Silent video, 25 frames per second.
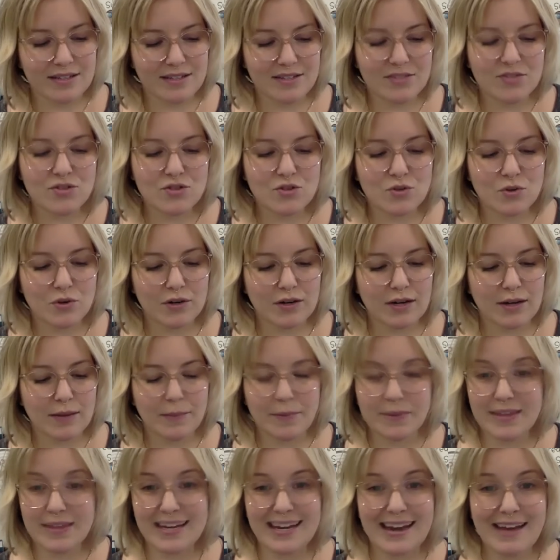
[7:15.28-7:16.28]
to his story,
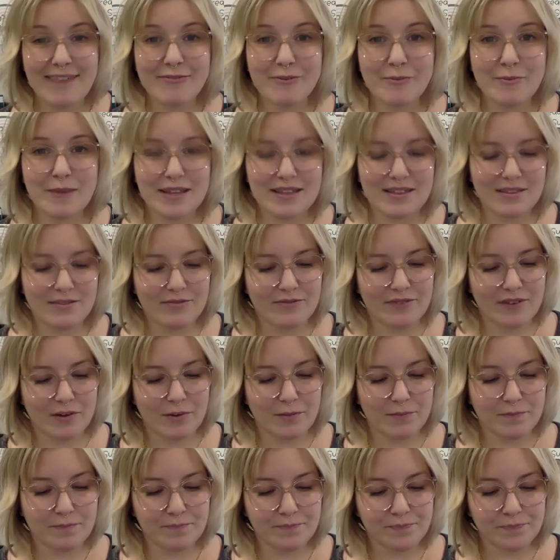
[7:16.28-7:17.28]
but they never made the
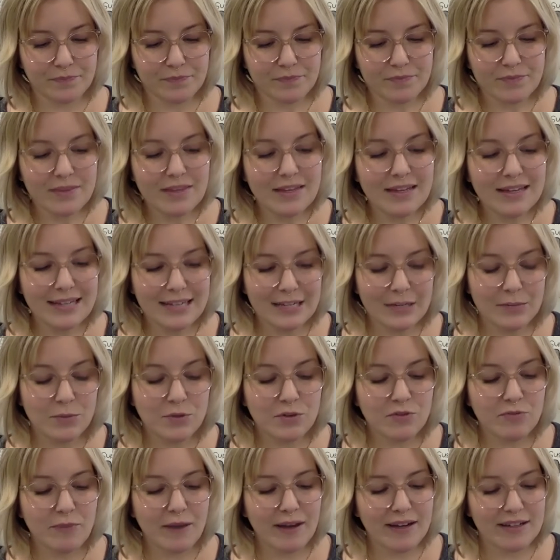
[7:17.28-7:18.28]
film. He
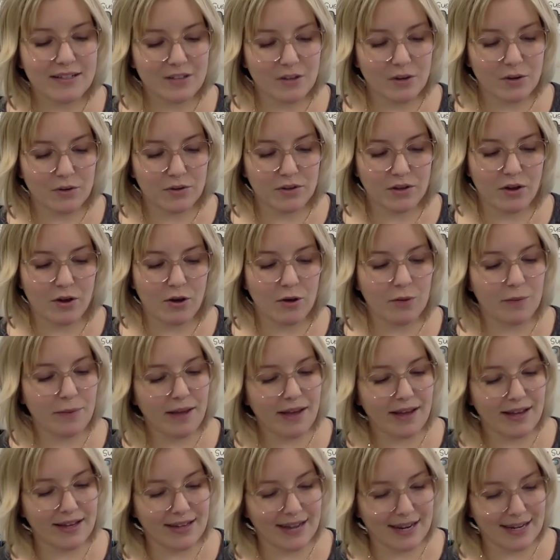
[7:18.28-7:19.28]
moved back to Oklahoma
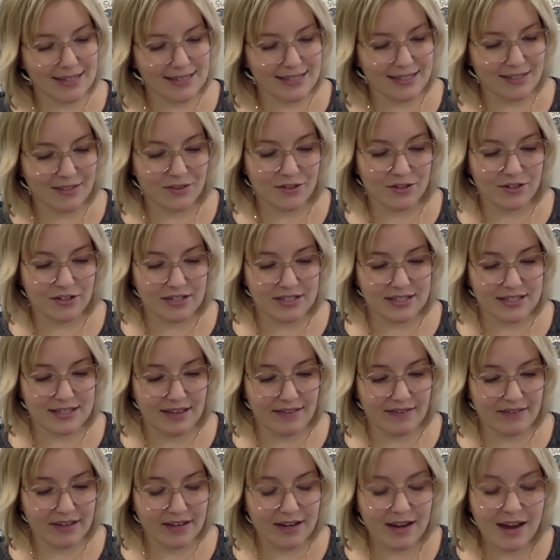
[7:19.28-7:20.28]
in
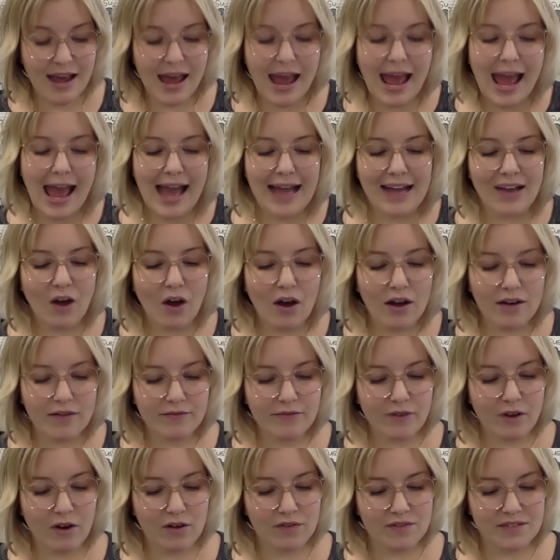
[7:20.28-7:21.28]
1937 and got
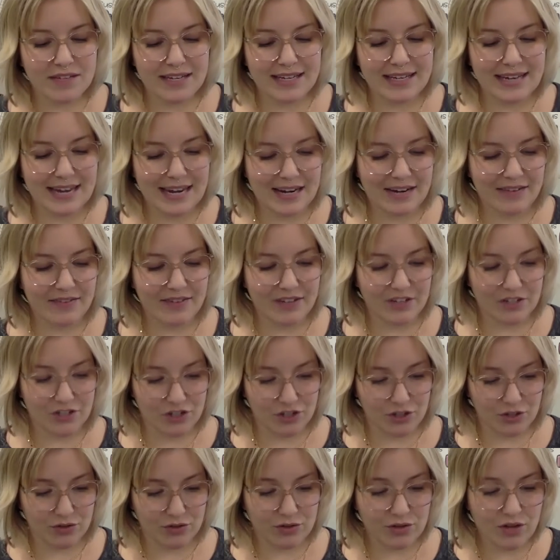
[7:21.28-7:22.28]
involved in Native
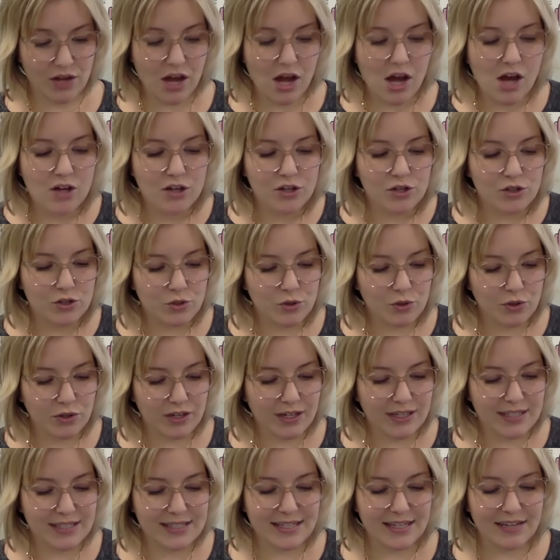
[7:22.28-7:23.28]
issues,
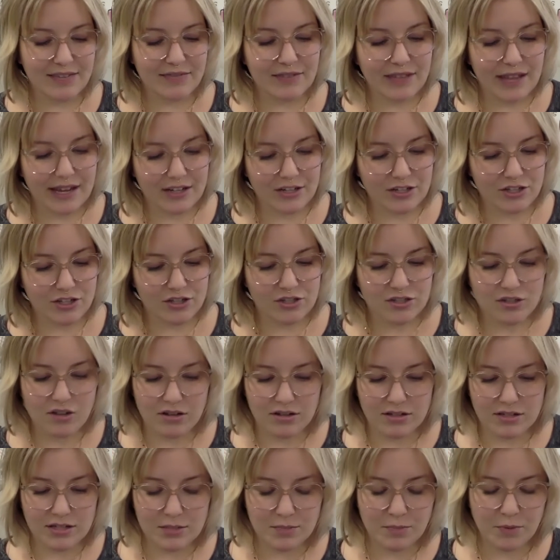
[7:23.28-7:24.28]
touring to give lectures
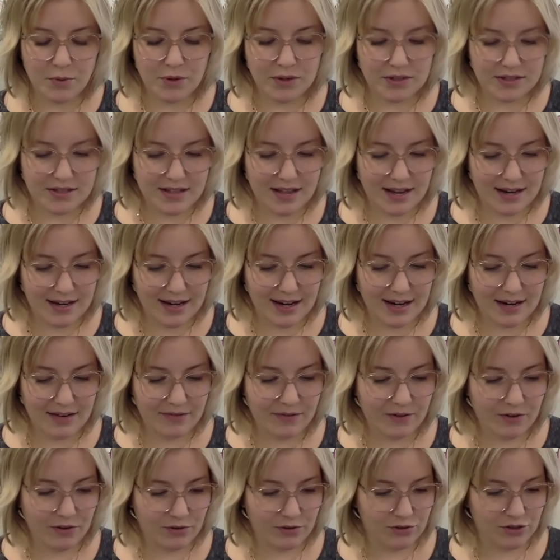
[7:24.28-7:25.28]
on sports and
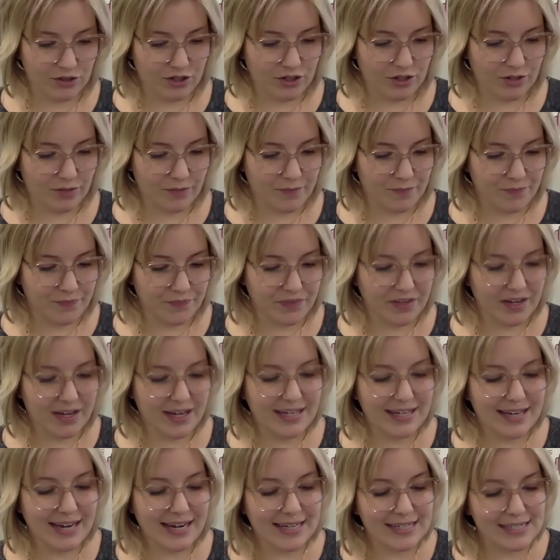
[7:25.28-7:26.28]
Native culture.
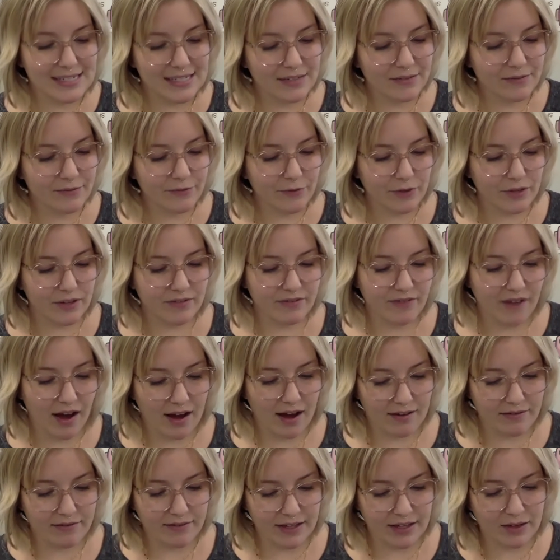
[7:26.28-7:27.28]
In
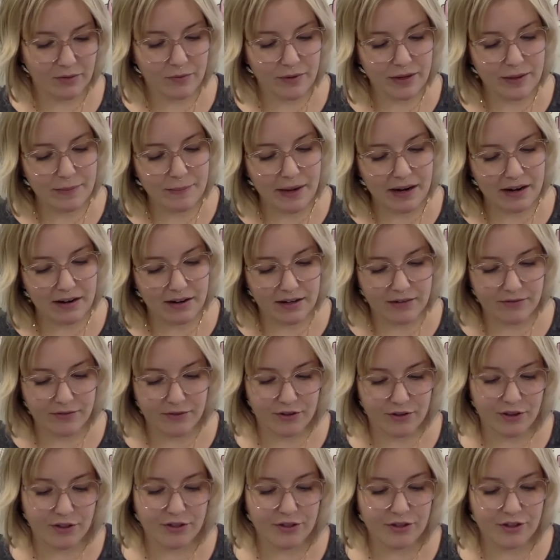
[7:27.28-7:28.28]
1945, he remarried for
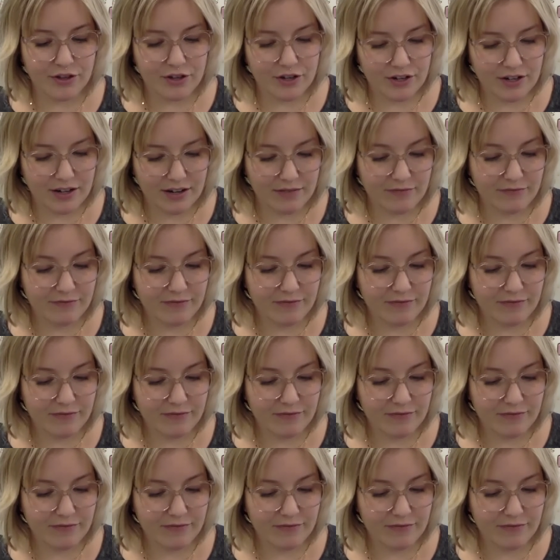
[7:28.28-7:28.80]
the third and